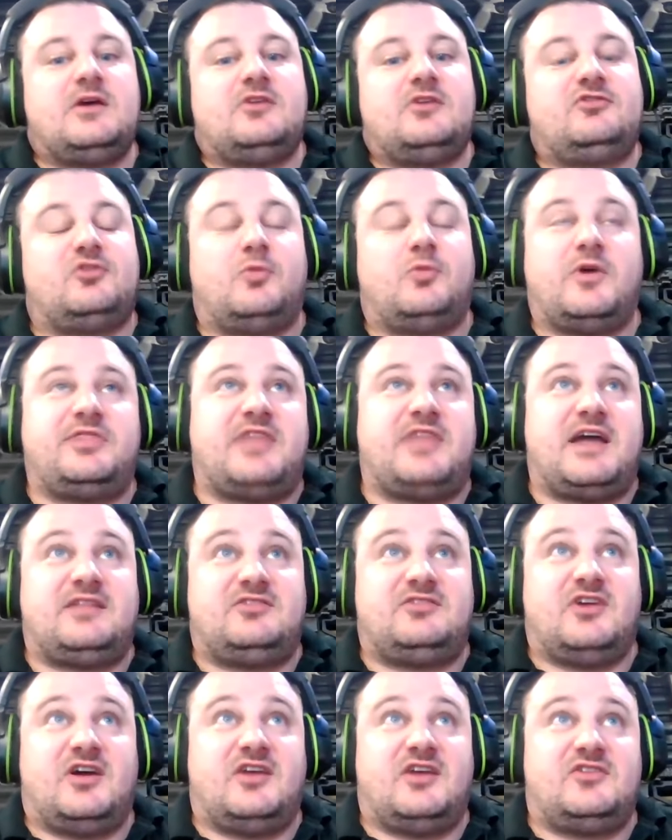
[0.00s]
So what that
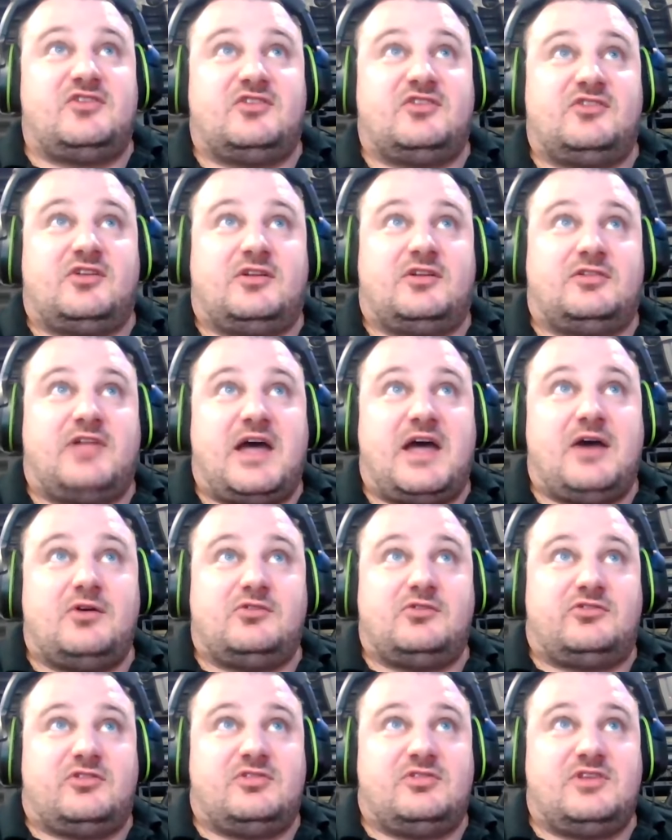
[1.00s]
does is it
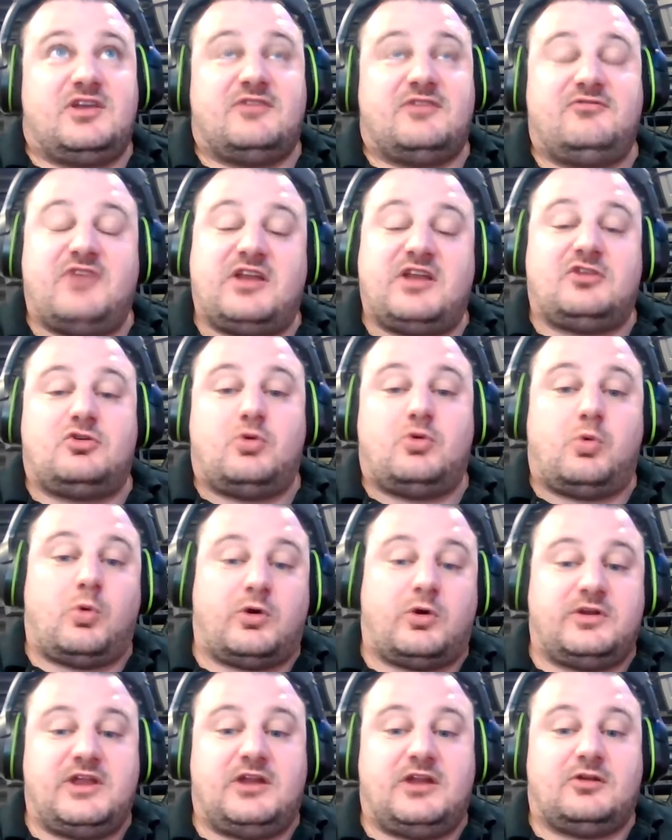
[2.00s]
allows the event
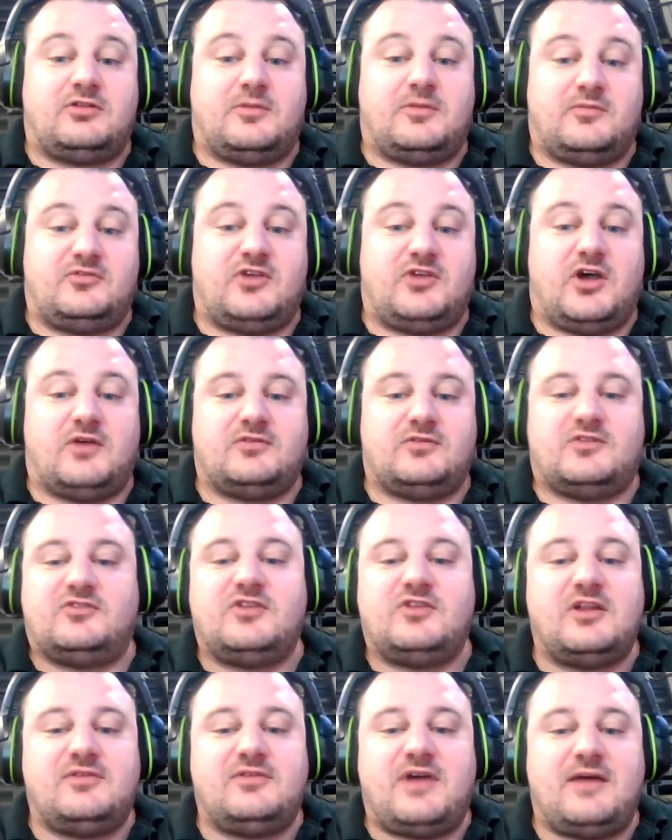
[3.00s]
coordinator themselves,
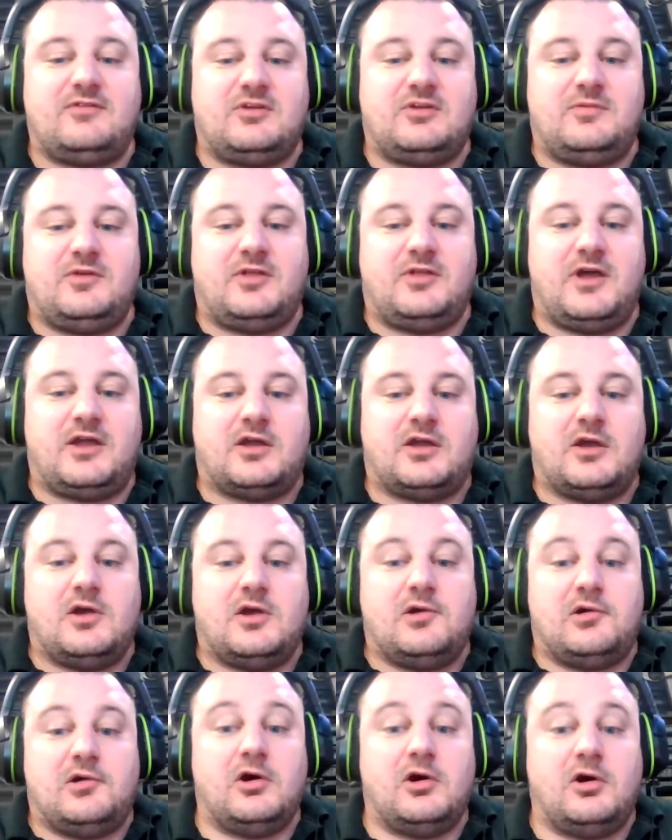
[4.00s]
instead of having to be like,
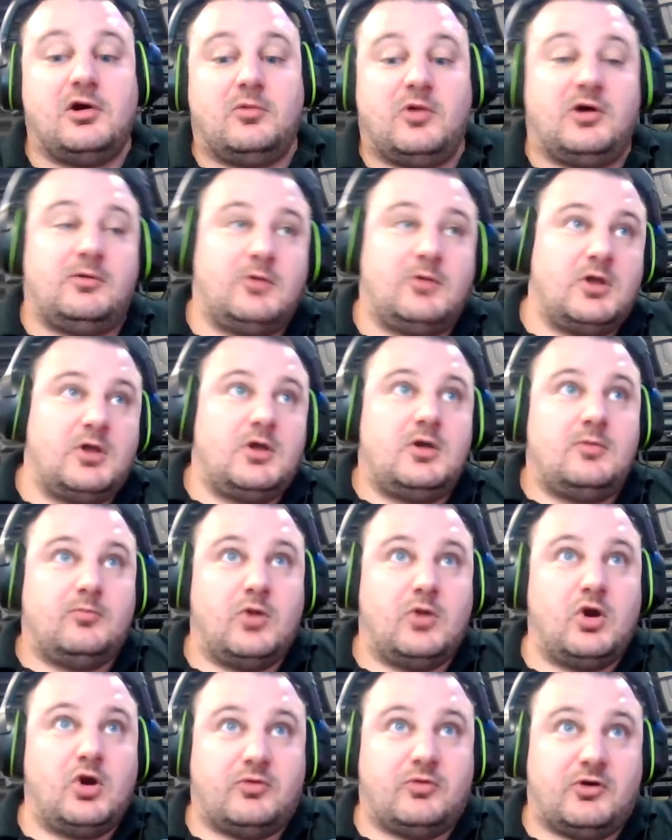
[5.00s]
oh well,
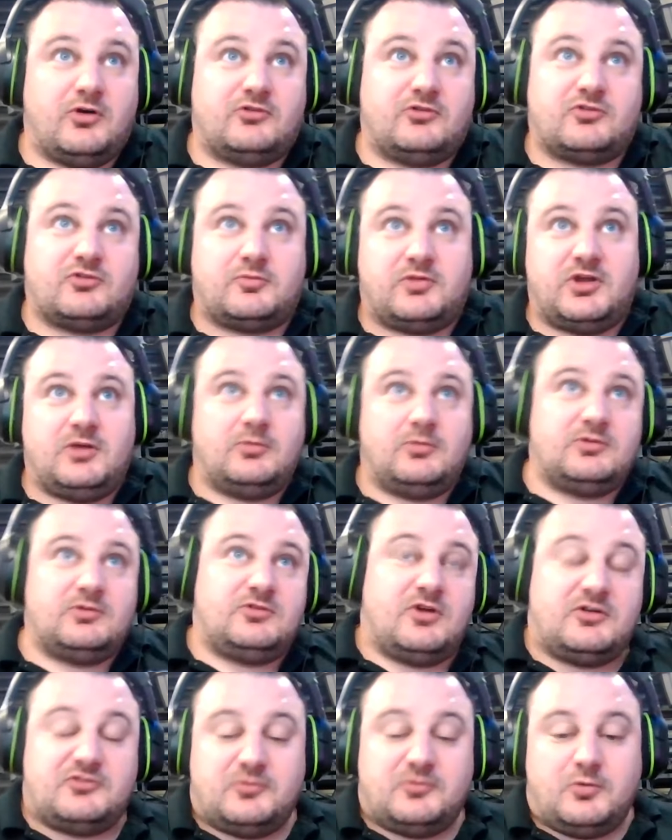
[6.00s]
Mobros are playing with
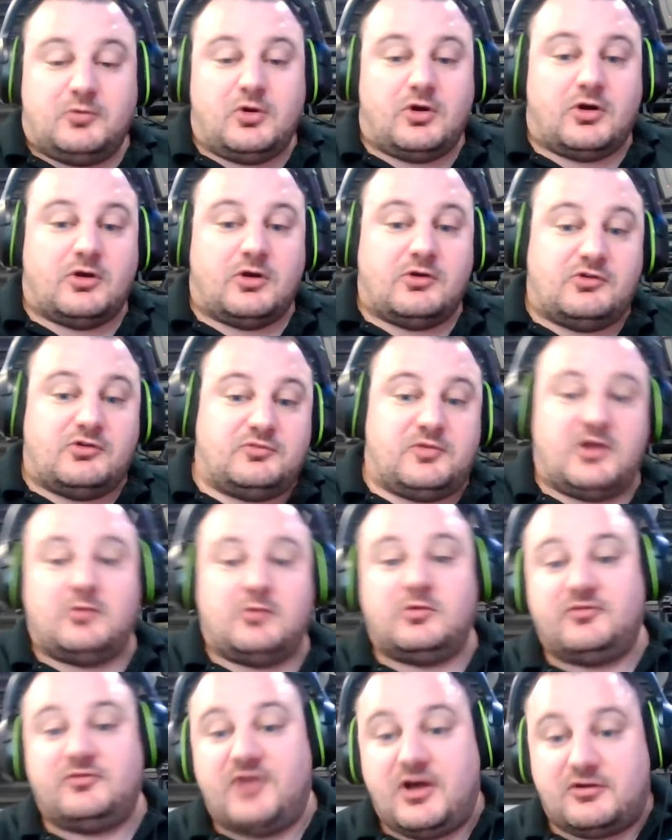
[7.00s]
Dogs of War, who's playing
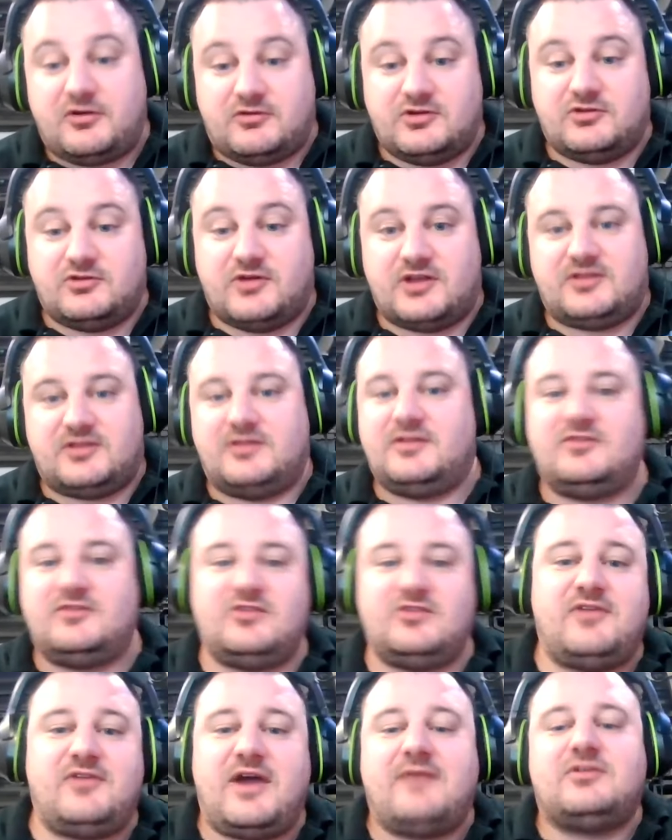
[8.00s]
with Valkyrie Direct,
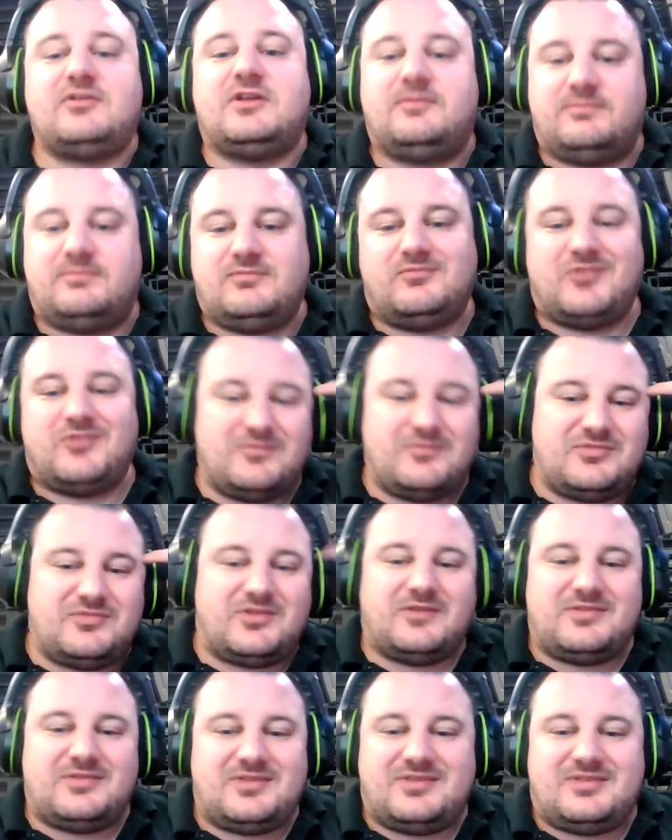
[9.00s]
instead of having yeah.
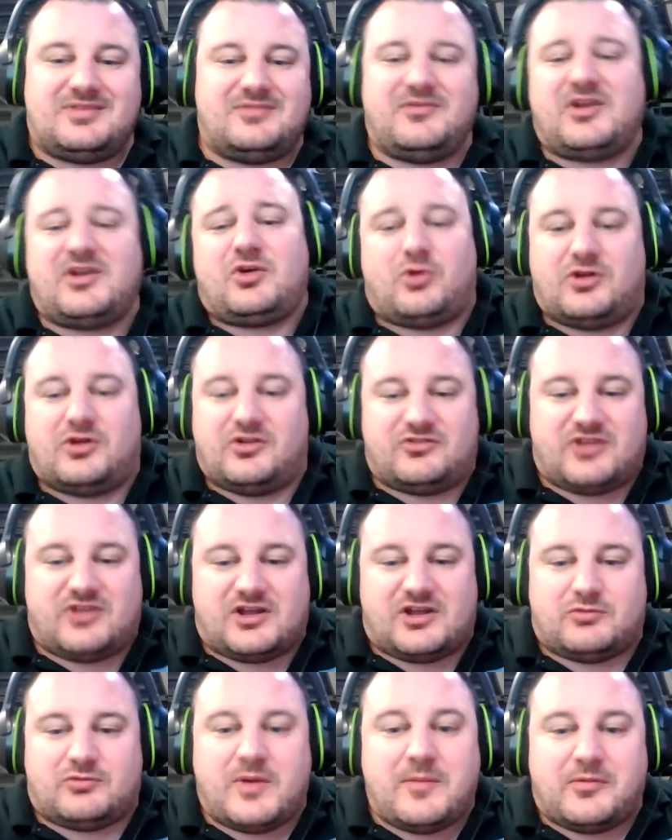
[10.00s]
the event coordinator is not
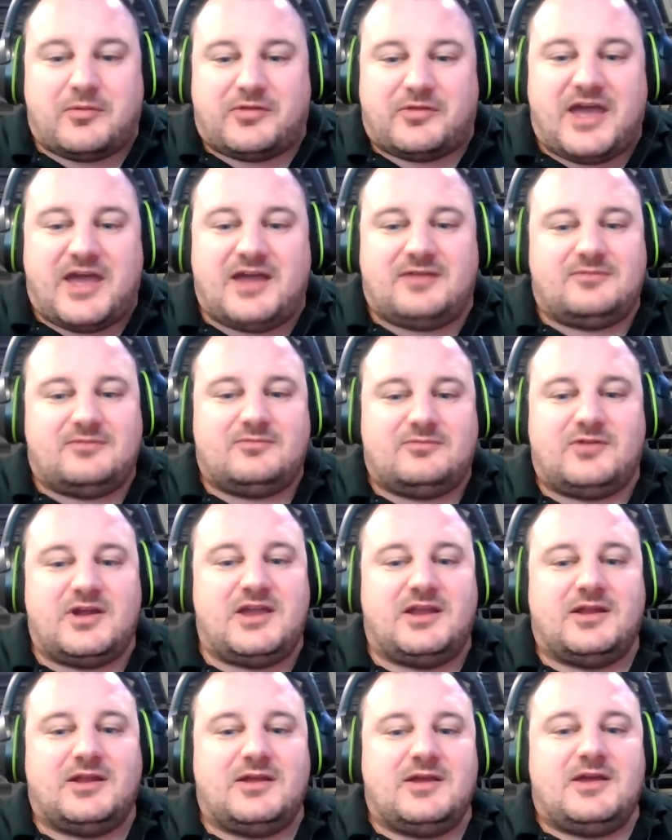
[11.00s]
going to remember that, right?
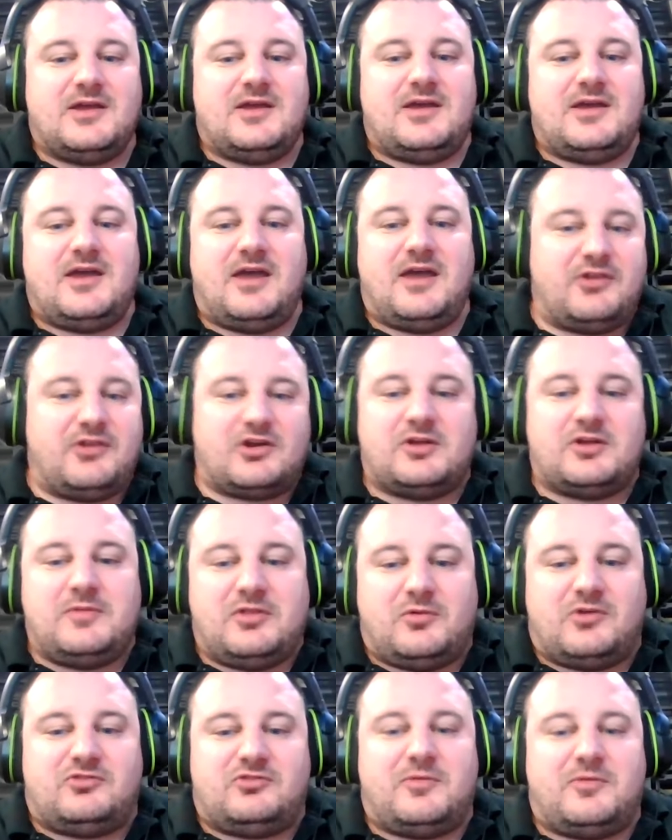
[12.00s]
No, and they're going to be
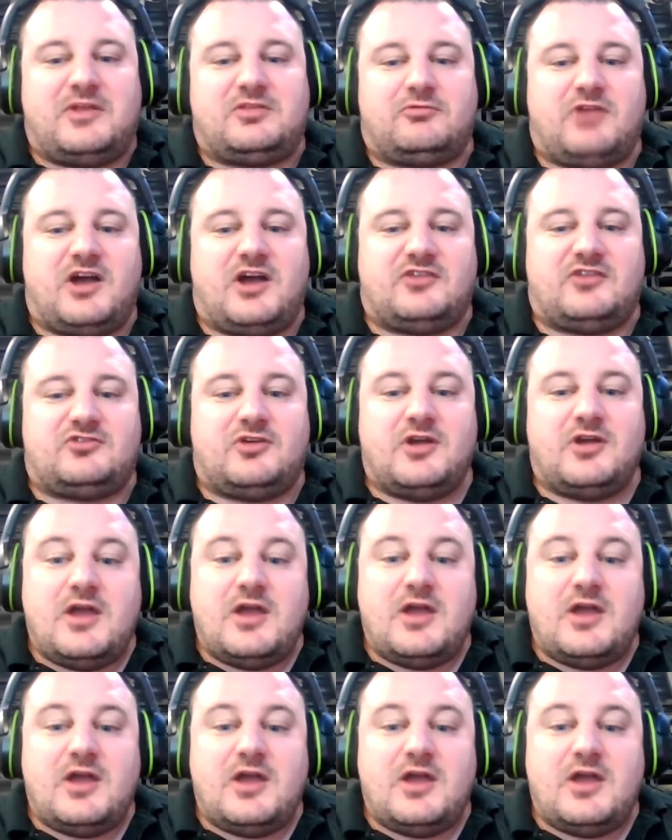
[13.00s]
the ones who make the roster.